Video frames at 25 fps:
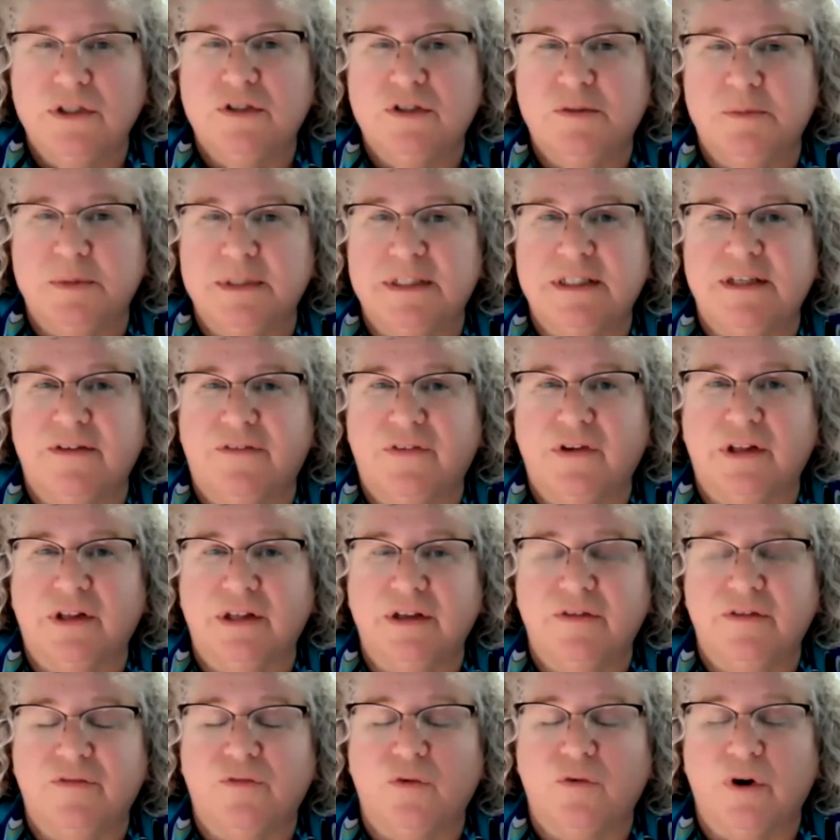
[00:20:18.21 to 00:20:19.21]

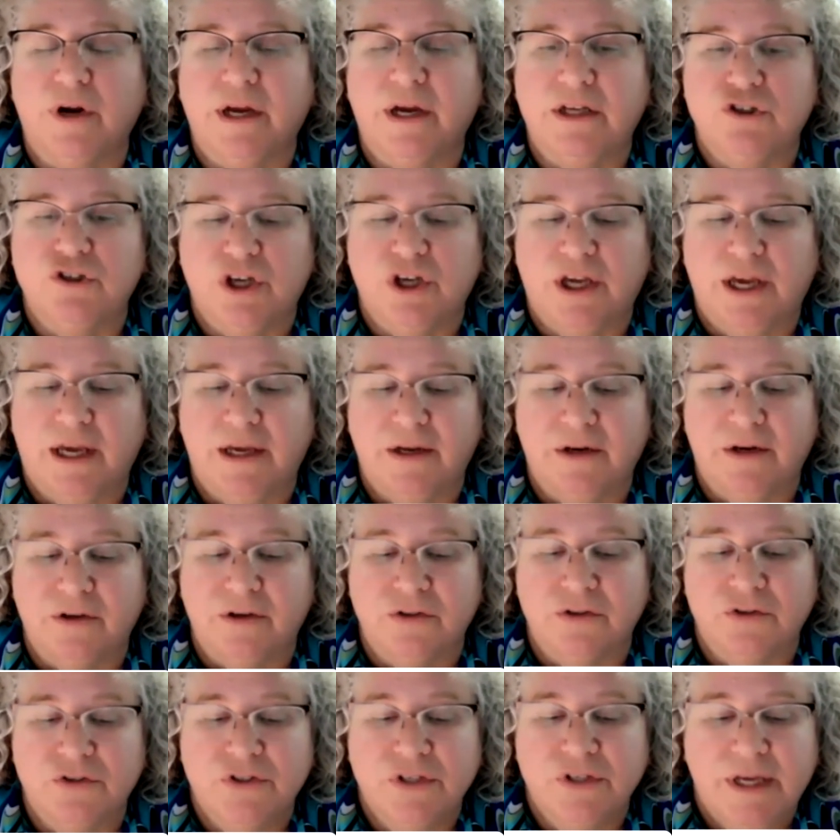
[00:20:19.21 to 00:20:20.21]
specifically for
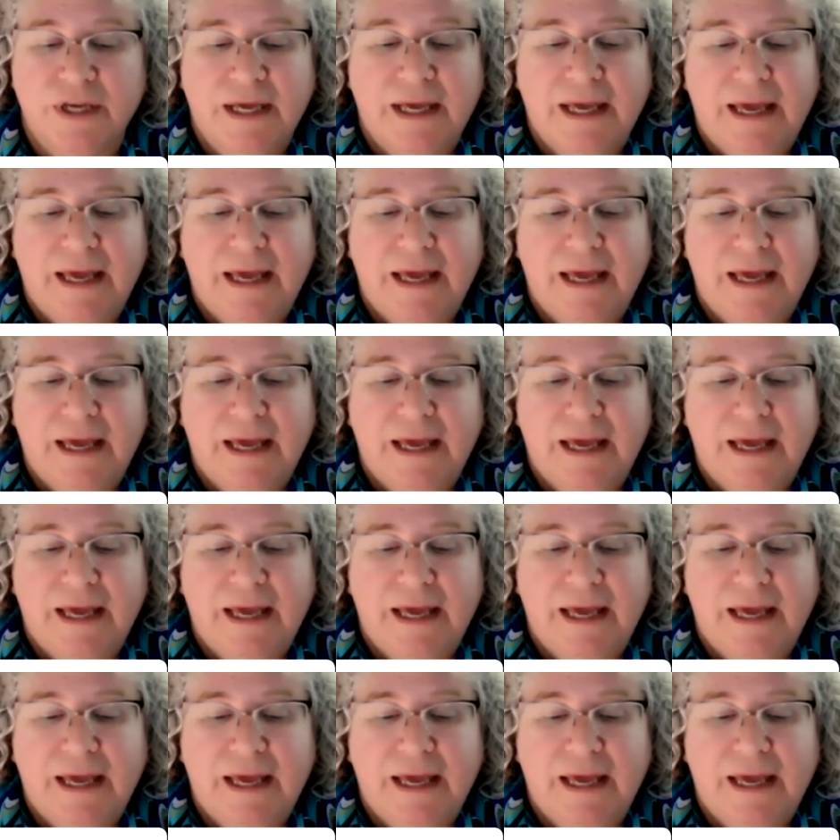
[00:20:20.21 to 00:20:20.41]
educators.